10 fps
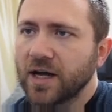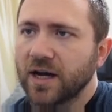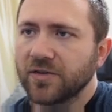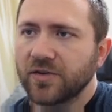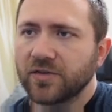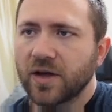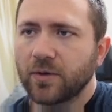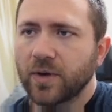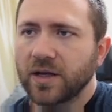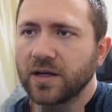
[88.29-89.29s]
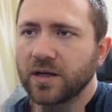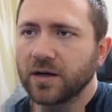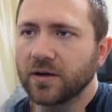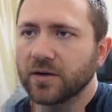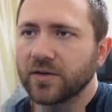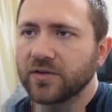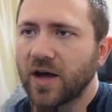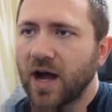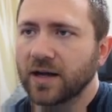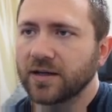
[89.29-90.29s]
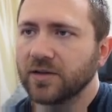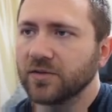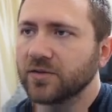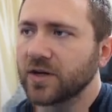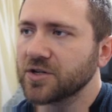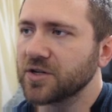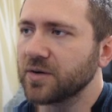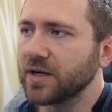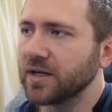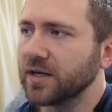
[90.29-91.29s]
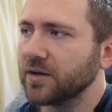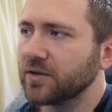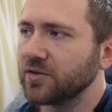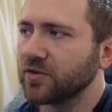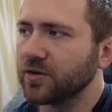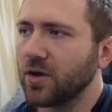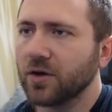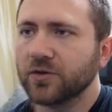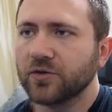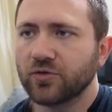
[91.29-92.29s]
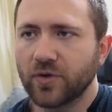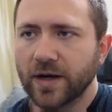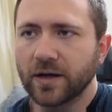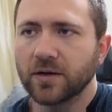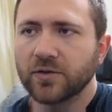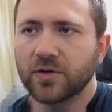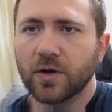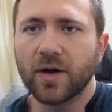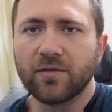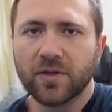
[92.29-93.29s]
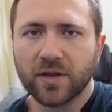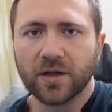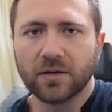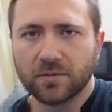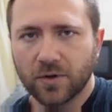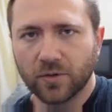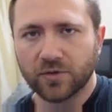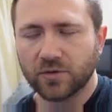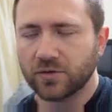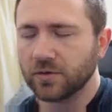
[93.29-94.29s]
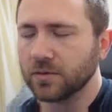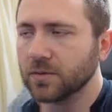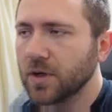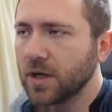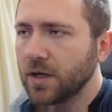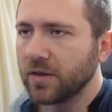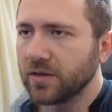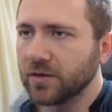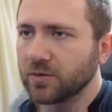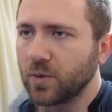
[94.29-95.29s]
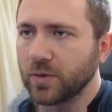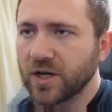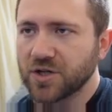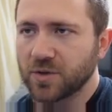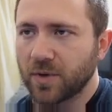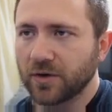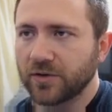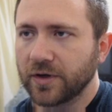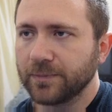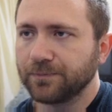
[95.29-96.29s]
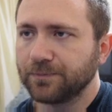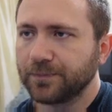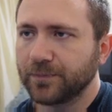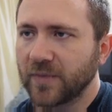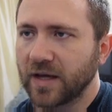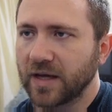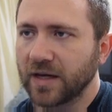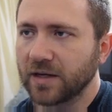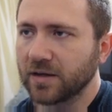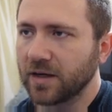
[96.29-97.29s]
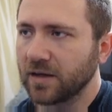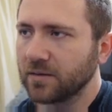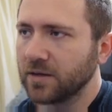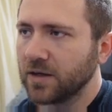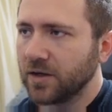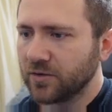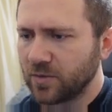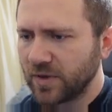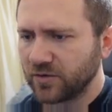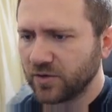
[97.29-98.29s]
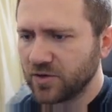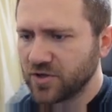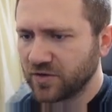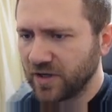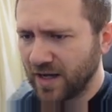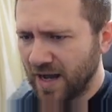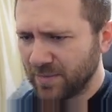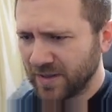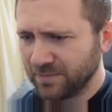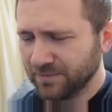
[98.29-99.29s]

And it's this line right here, this hotkeys section right here. It's just a long string. So everything goes into these quotation marks here. And so basically you're just going to copy.